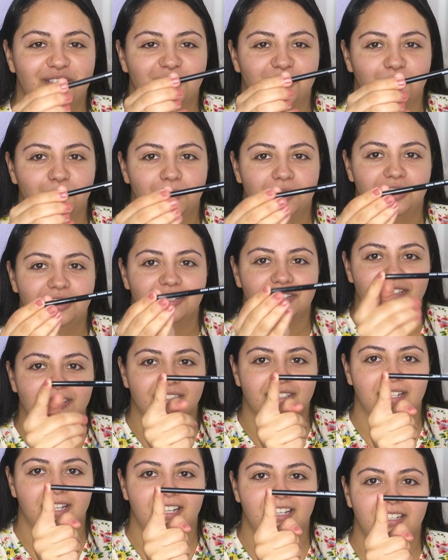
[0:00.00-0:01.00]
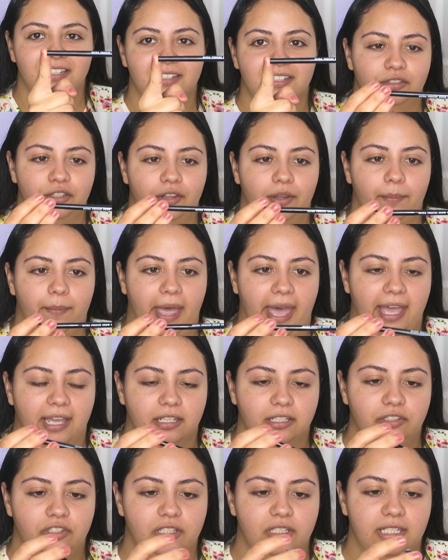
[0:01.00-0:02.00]
This is what it looks like. So the
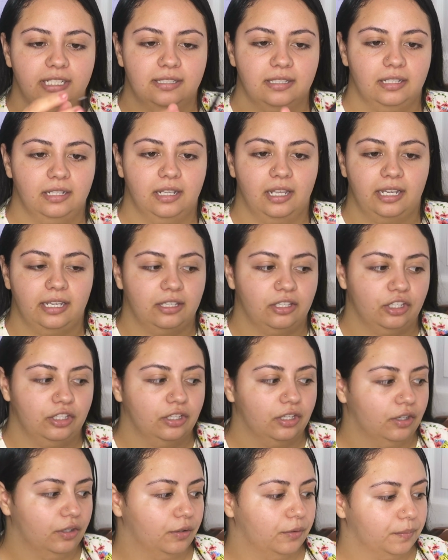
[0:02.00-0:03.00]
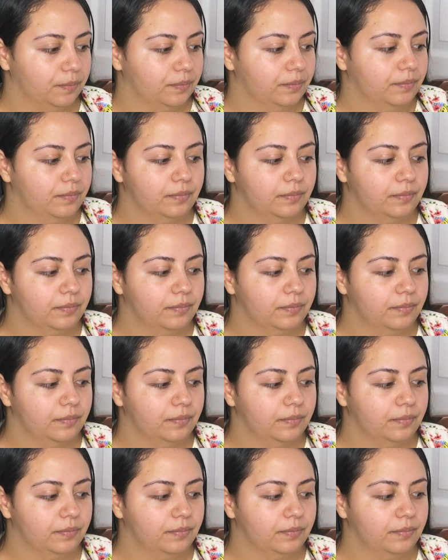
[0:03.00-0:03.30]
packaging isn't like, you know,